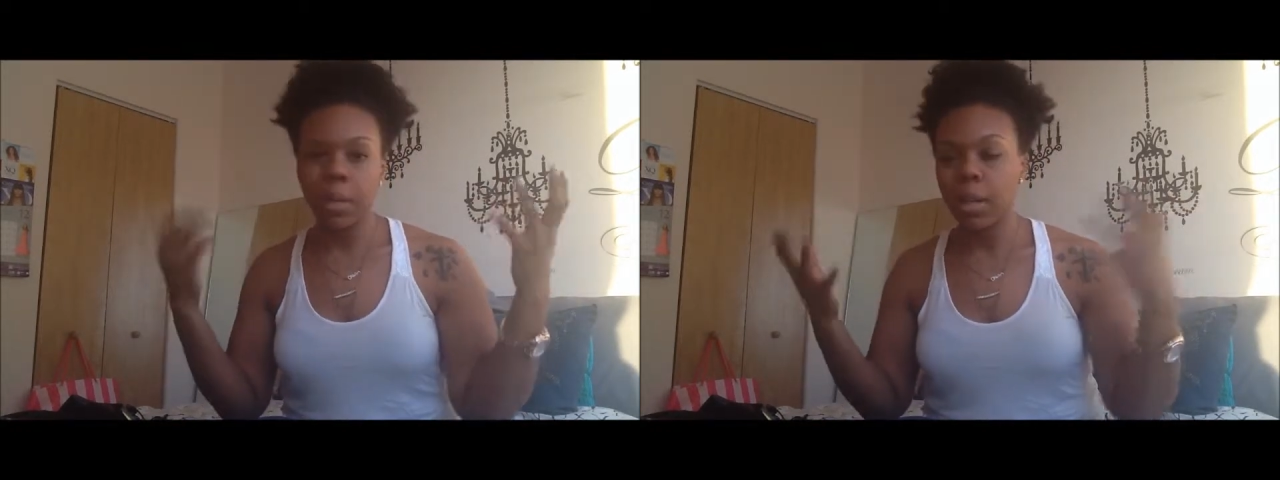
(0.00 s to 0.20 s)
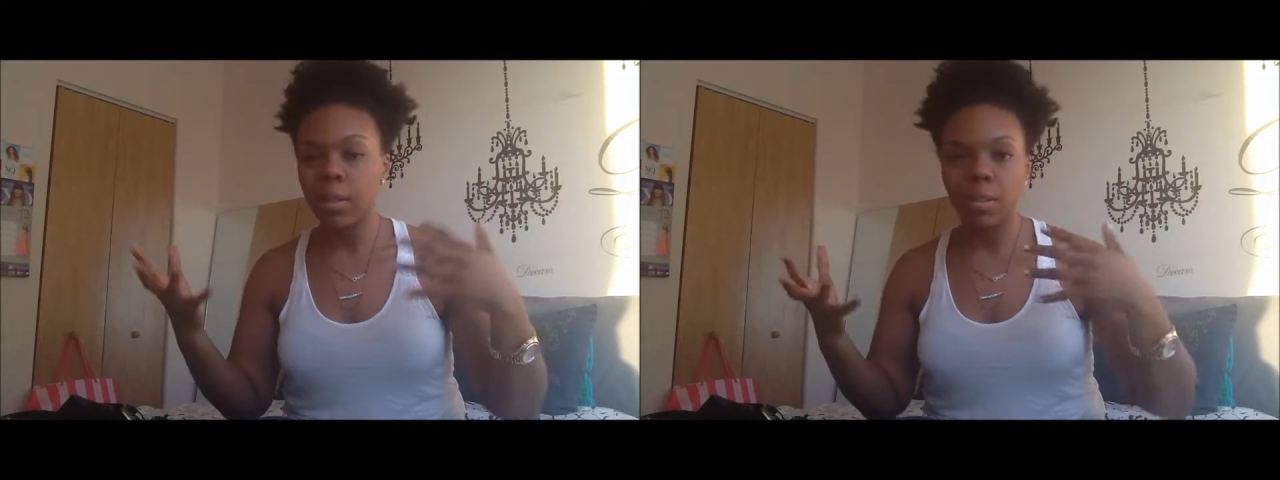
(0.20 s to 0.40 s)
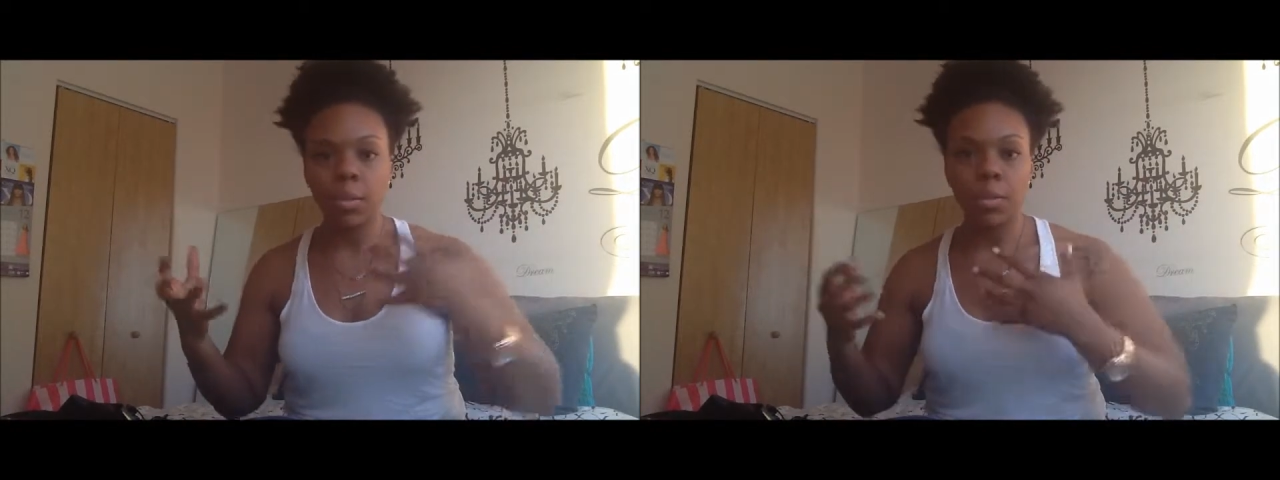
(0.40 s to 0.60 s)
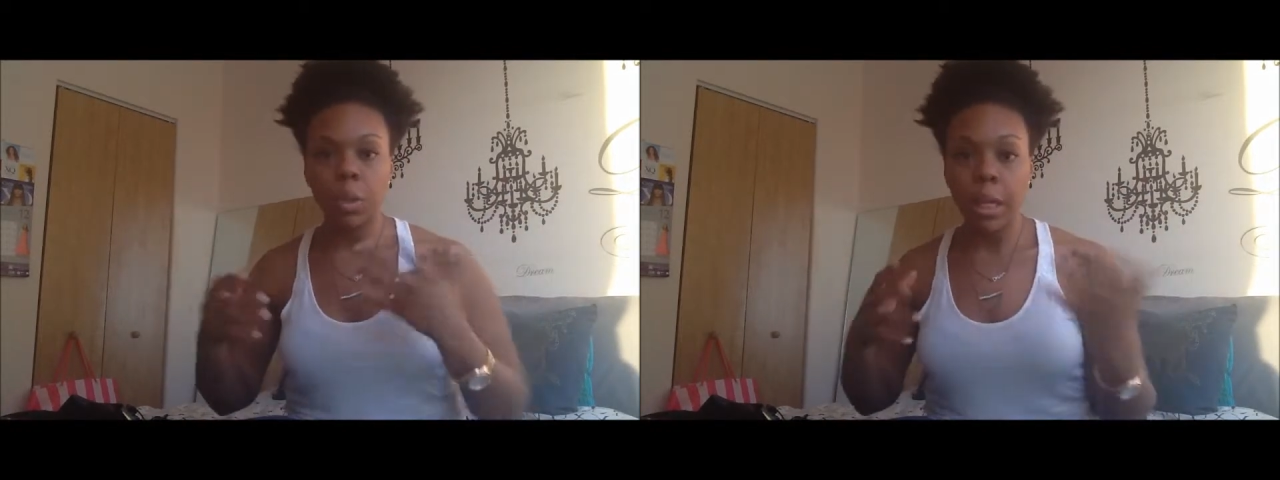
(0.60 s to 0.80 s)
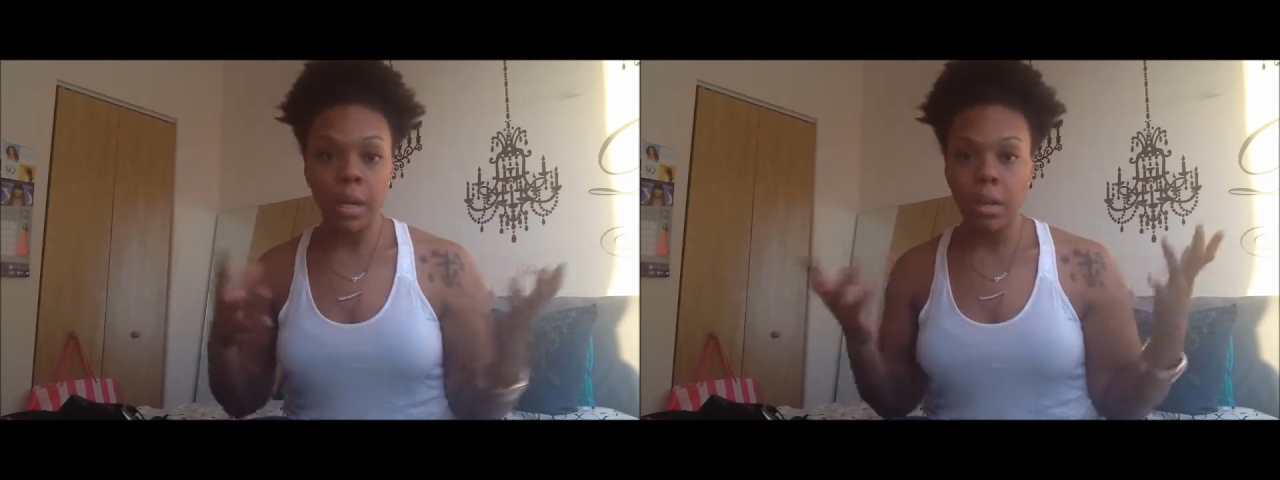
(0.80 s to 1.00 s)
kind of
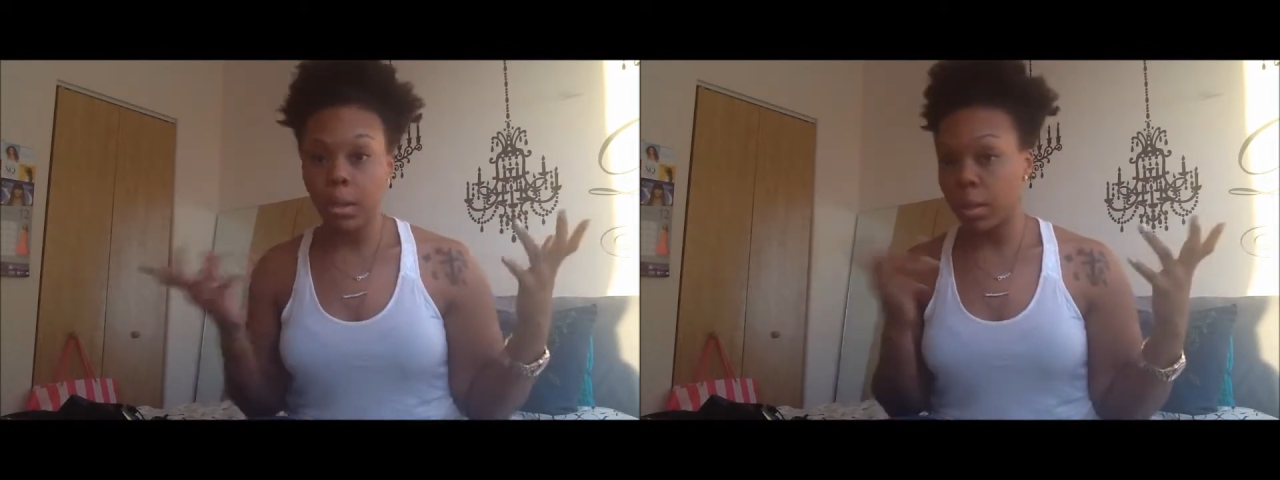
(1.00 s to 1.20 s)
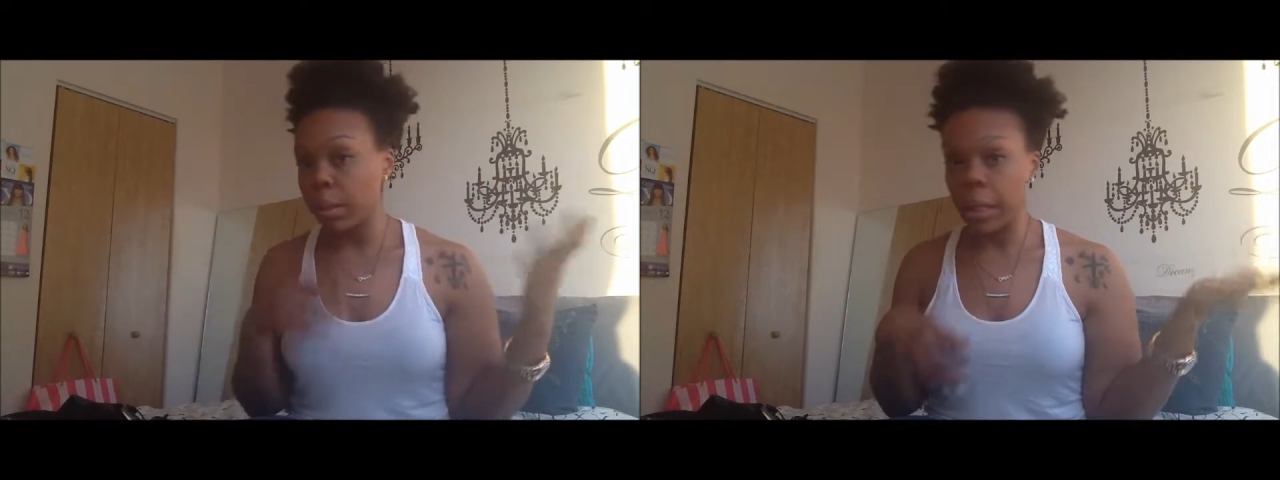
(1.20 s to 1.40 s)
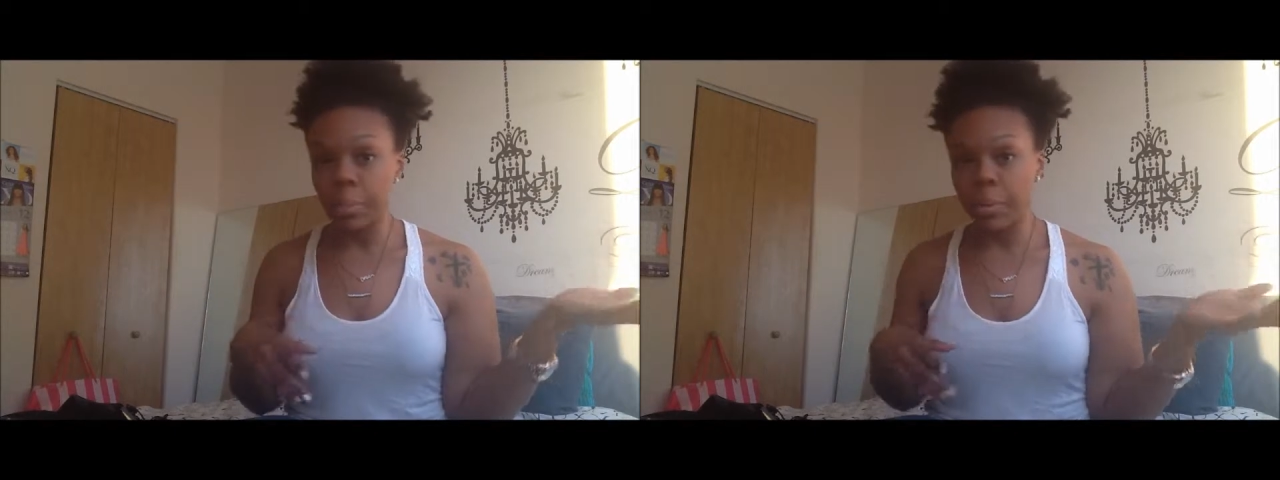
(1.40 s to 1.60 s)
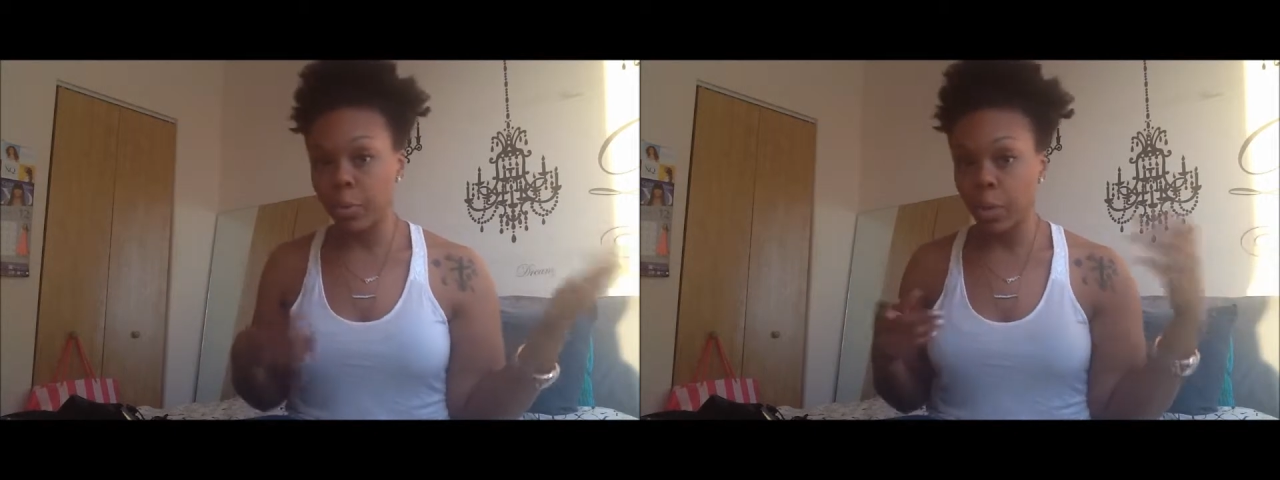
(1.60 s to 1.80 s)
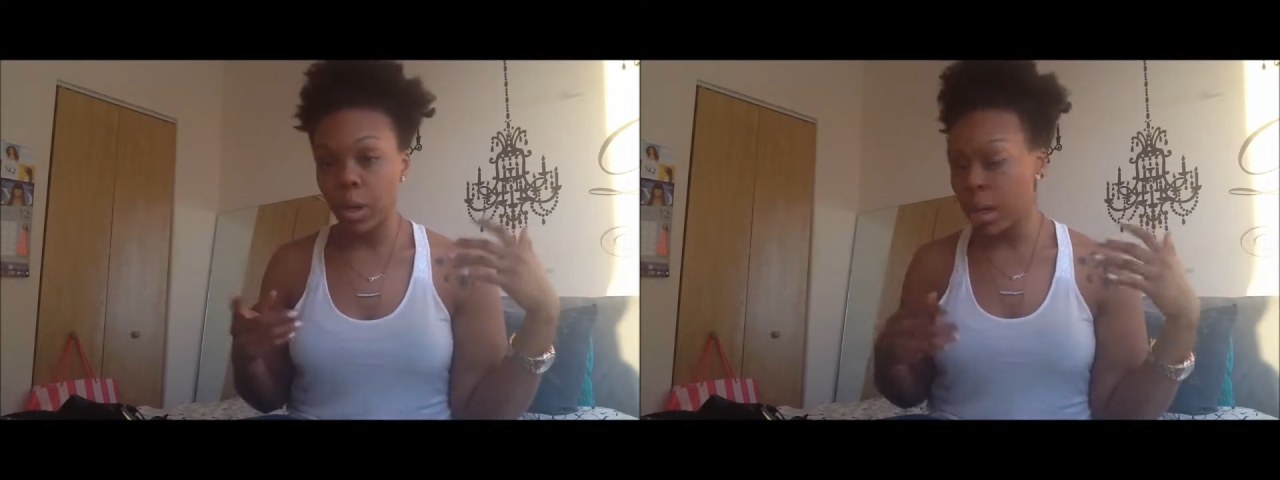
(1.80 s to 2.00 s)
style the night
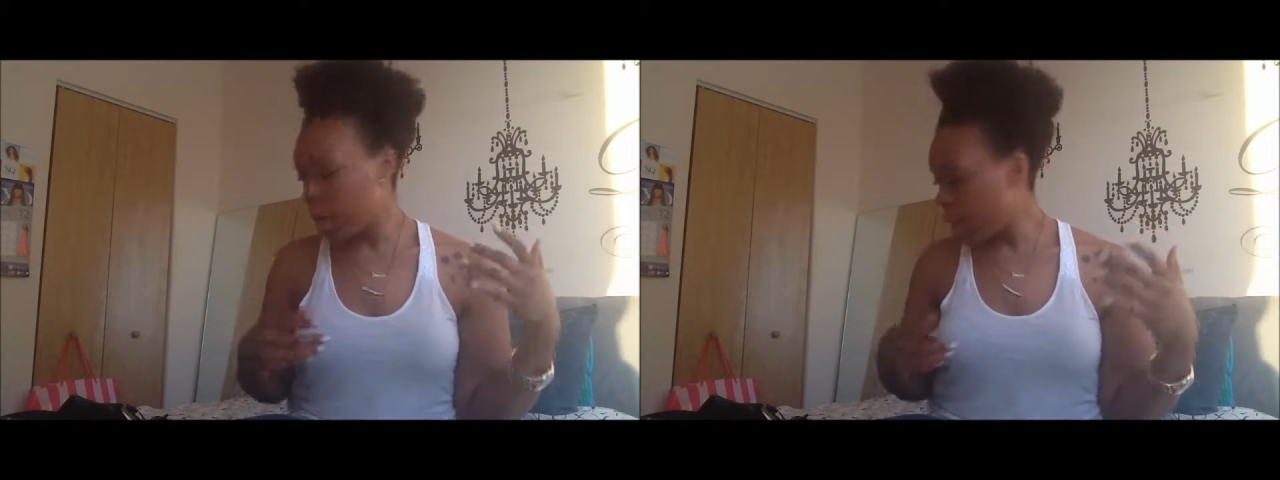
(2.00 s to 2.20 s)
before,